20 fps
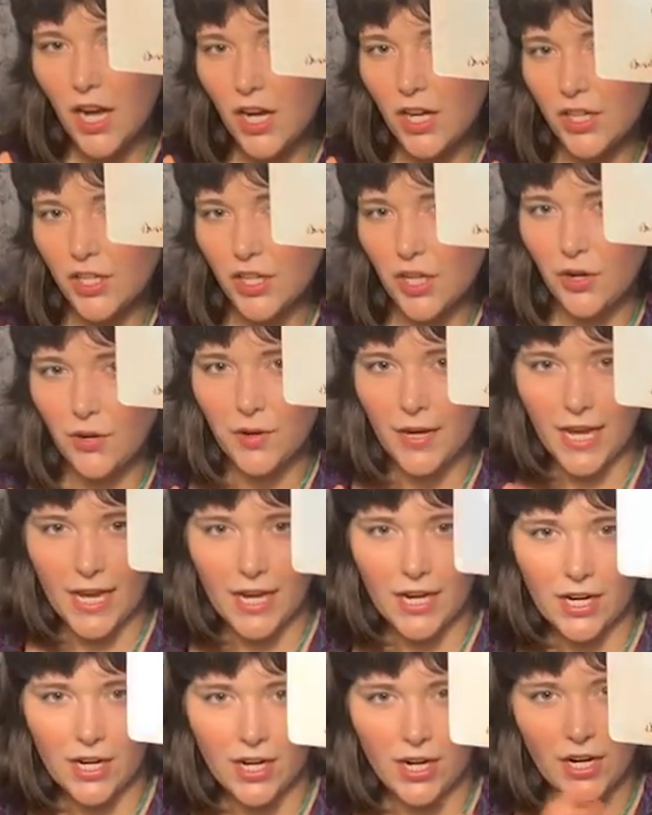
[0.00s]

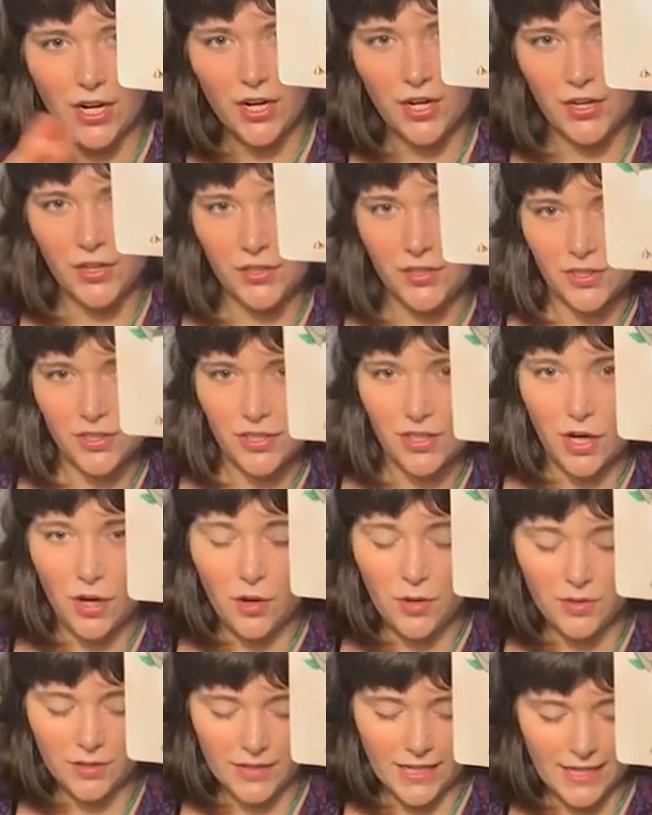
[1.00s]
go-getter,
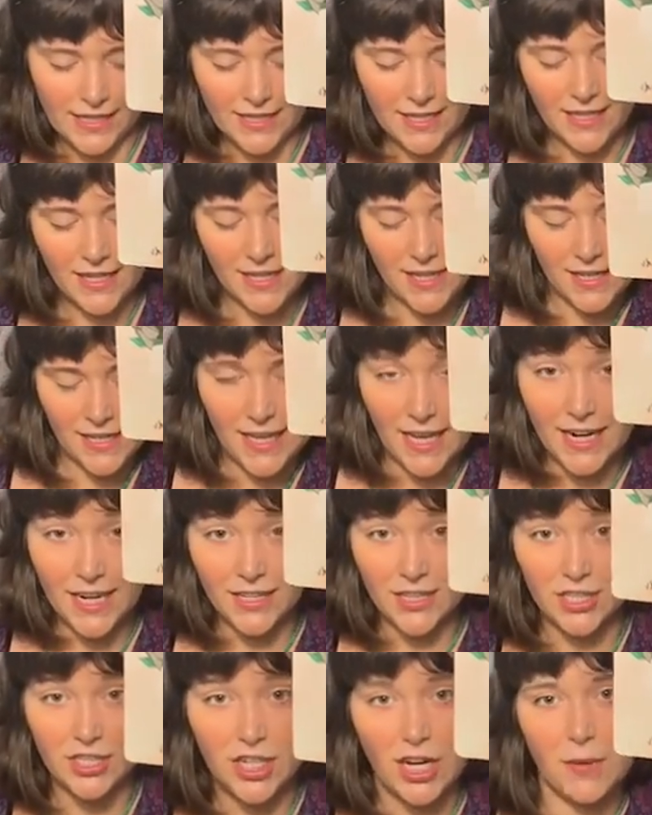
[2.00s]
like getting
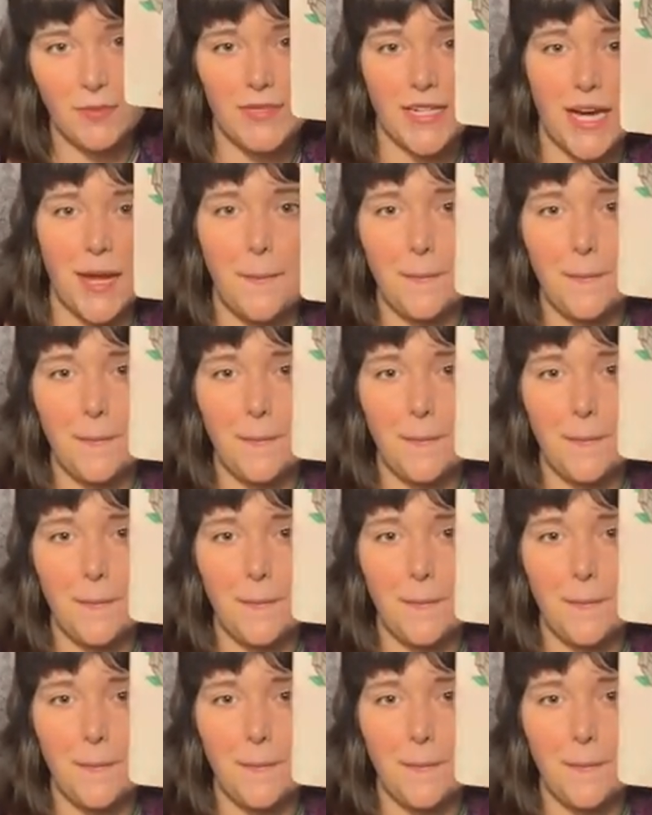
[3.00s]
the job done